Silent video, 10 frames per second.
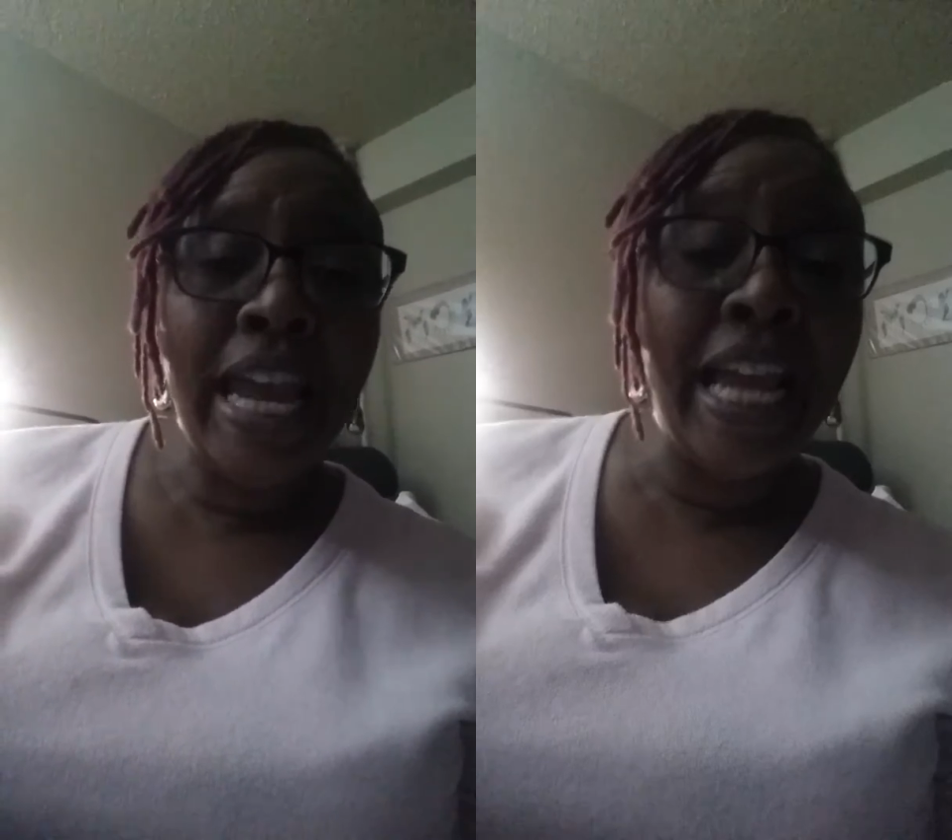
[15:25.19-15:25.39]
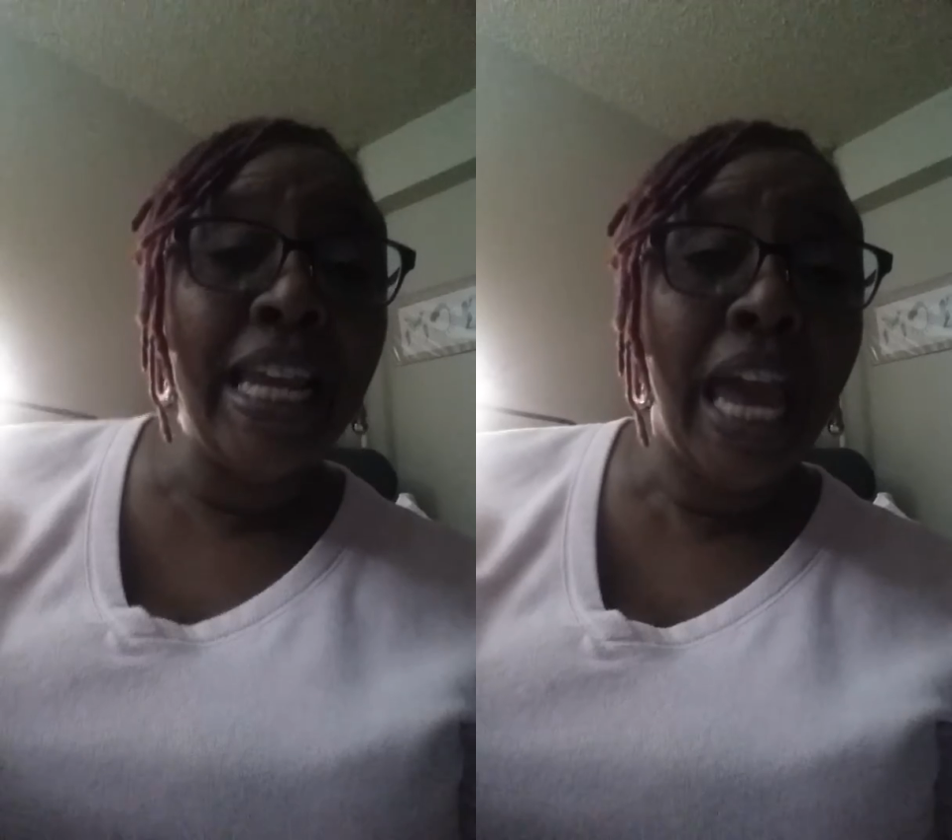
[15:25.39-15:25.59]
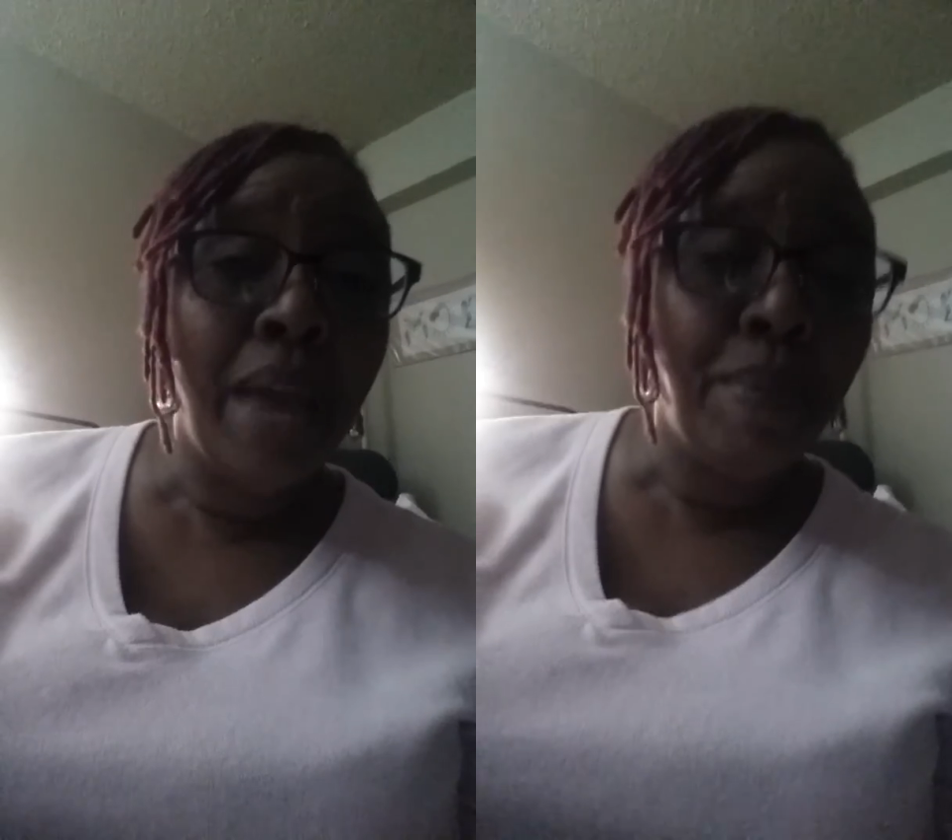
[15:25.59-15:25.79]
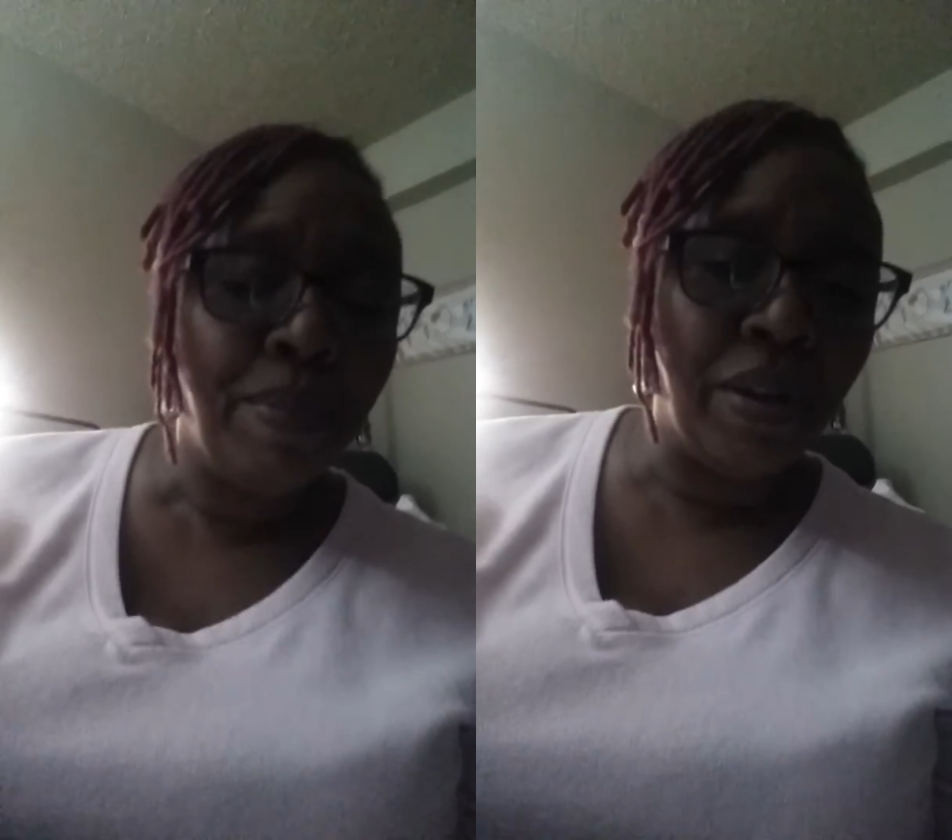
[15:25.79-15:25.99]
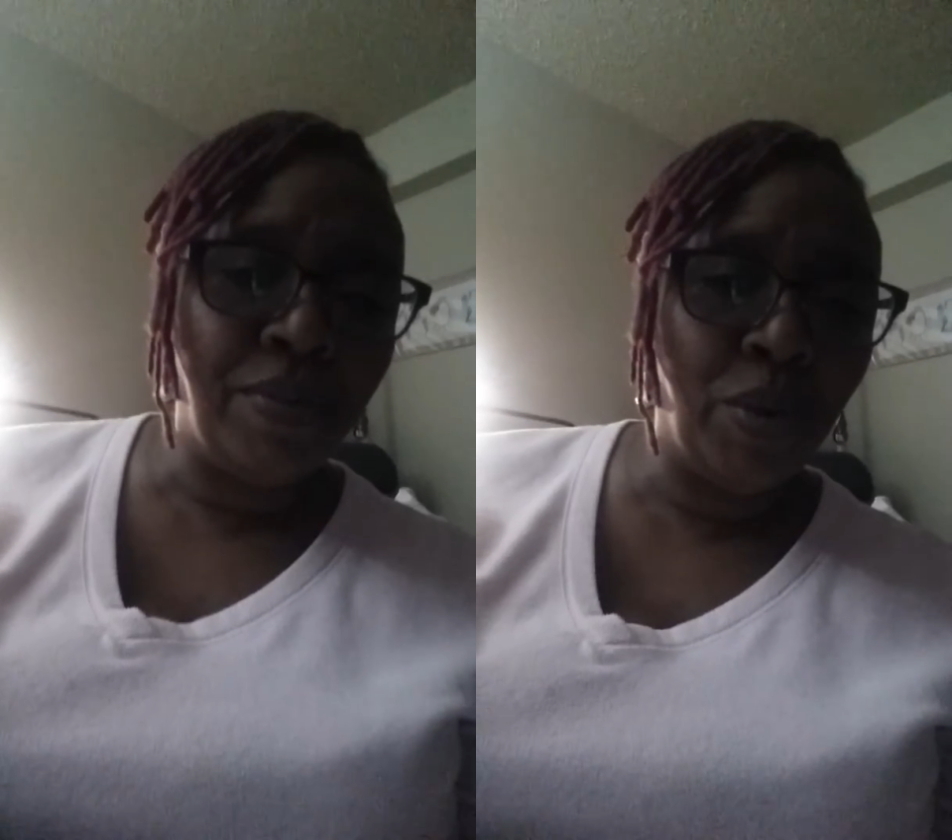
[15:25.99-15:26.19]

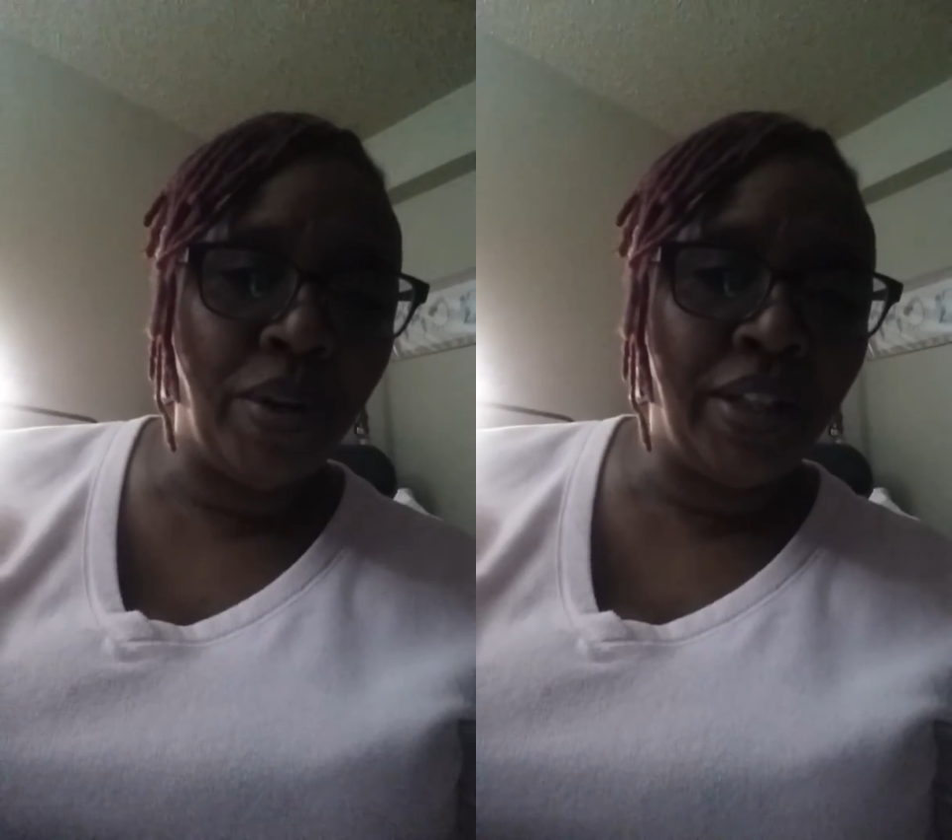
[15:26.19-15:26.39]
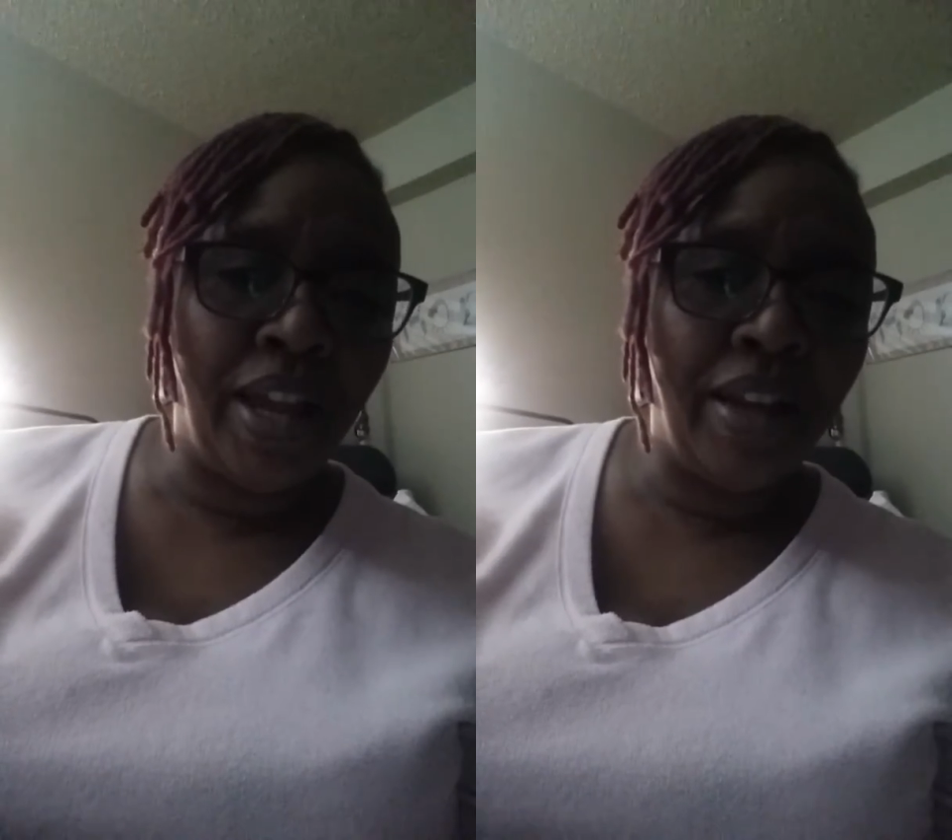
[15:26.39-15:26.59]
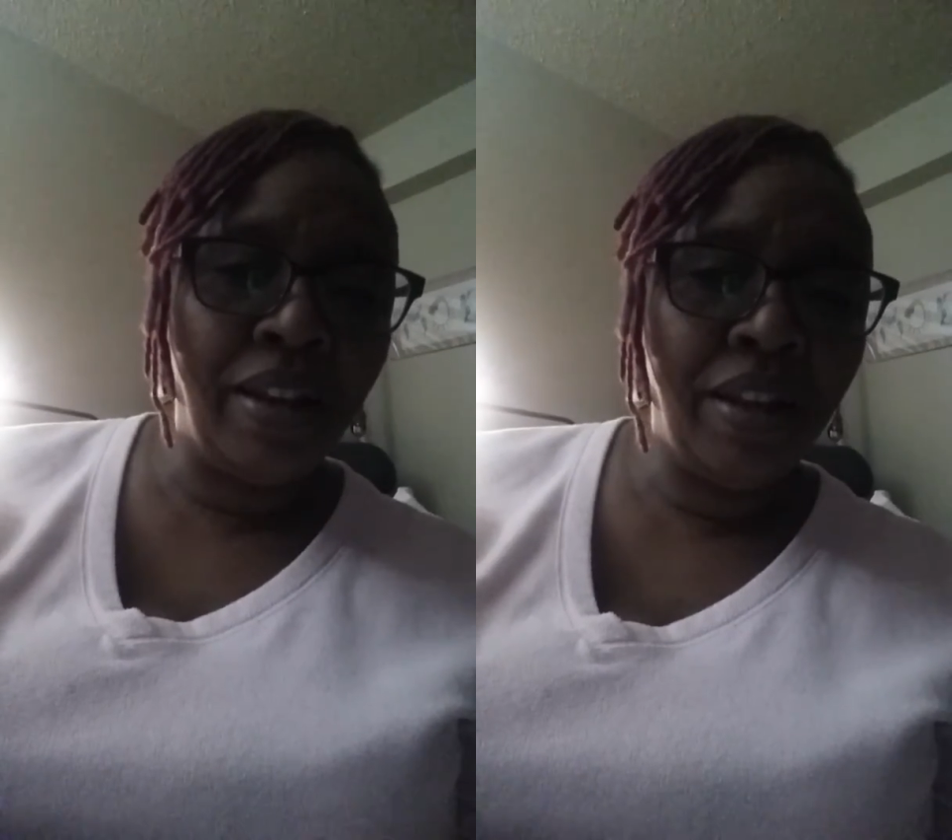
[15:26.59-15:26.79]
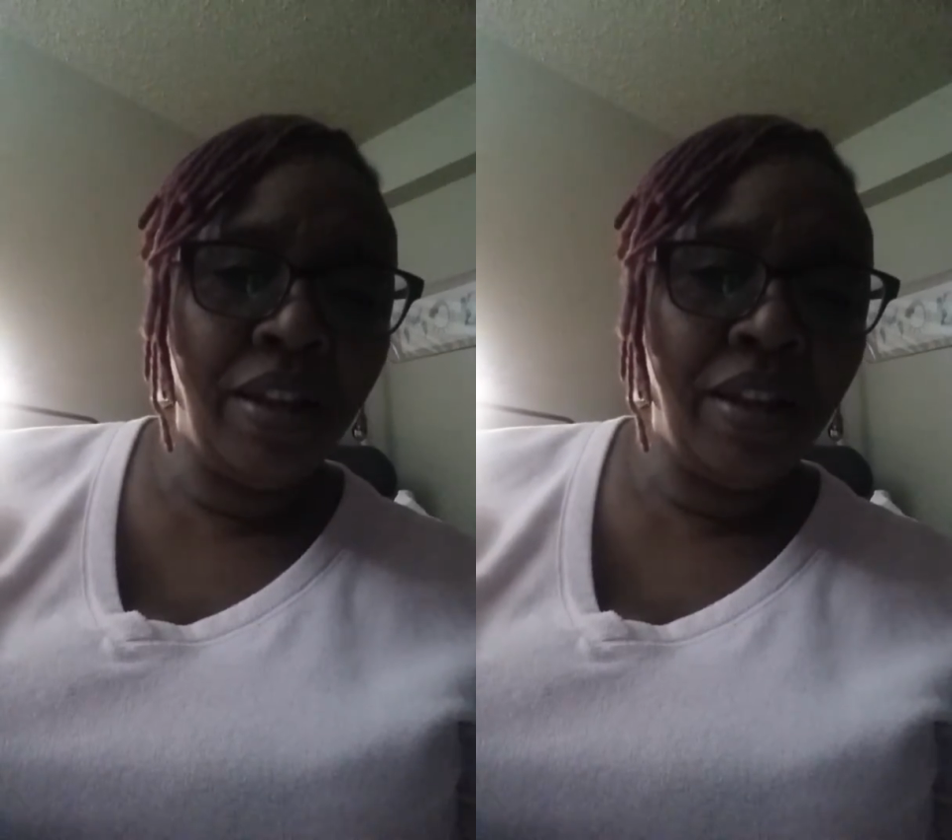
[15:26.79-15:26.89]
incapable of doing that.